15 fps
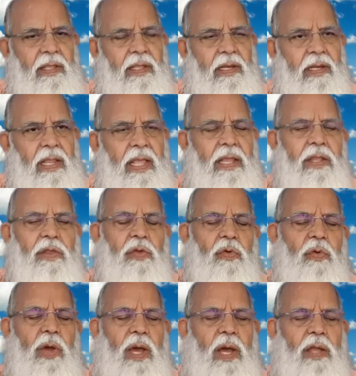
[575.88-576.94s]
Like
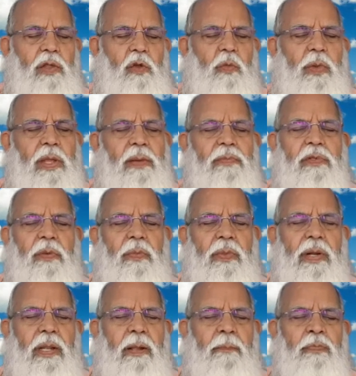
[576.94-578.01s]
you, uh, you become
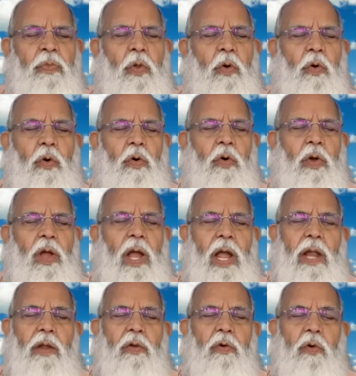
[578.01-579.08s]
somebody. Oh, I
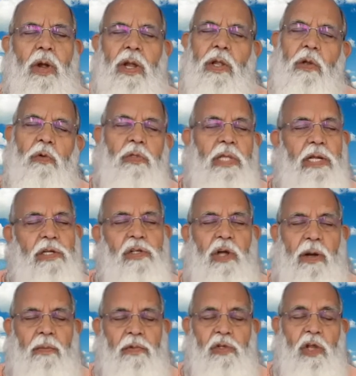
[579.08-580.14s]
have to go and do that
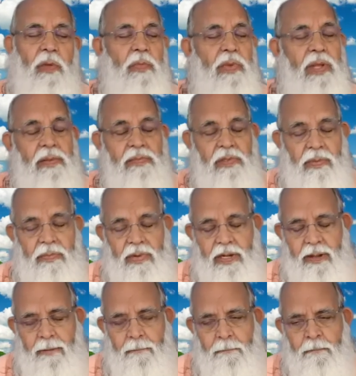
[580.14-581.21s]
job. You have become
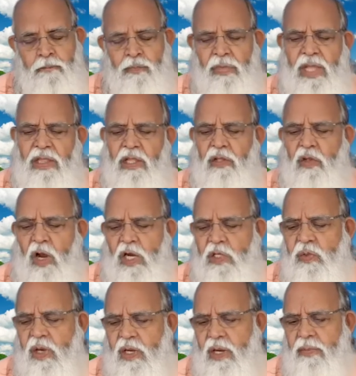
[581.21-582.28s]
somebody. Then the thoughts
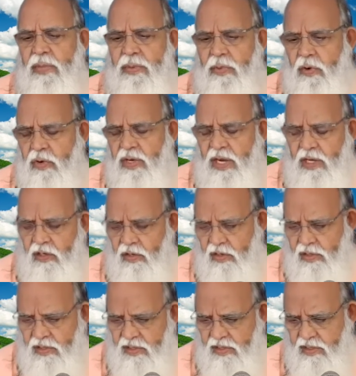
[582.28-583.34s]
will come about that
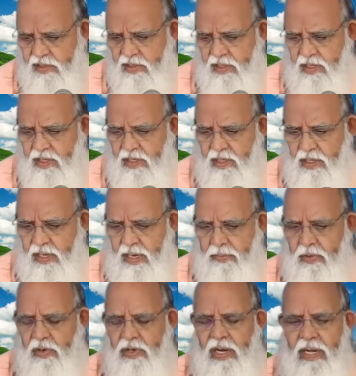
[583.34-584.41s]
thoughts,
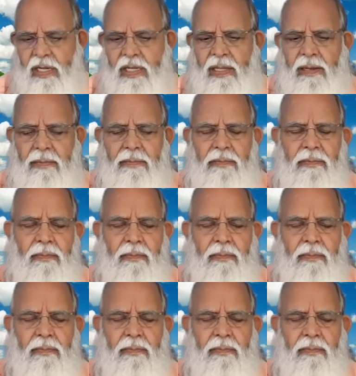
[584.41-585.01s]
about that theme.